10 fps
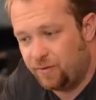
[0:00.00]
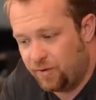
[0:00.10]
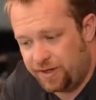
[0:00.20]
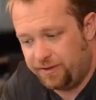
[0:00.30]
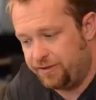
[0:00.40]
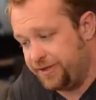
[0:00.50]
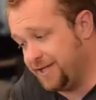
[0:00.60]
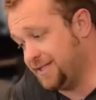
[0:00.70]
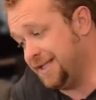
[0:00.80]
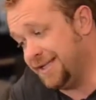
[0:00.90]
And one of the
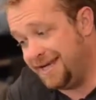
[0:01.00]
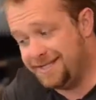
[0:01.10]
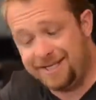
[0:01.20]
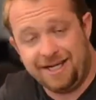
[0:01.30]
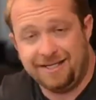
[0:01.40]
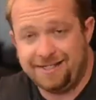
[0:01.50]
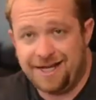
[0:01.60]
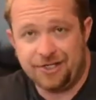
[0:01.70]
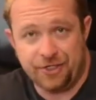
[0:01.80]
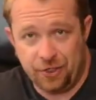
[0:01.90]
things that they said, that's
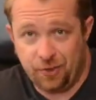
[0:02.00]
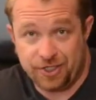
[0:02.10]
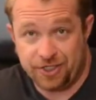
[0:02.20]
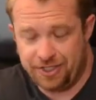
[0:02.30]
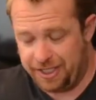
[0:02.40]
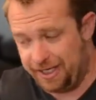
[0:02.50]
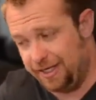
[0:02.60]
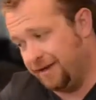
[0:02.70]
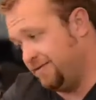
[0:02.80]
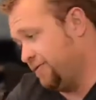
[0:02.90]
actually a question that I
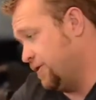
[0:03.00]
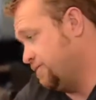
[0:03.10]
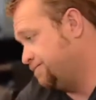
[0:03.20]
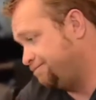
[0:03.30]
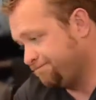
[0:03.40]
get from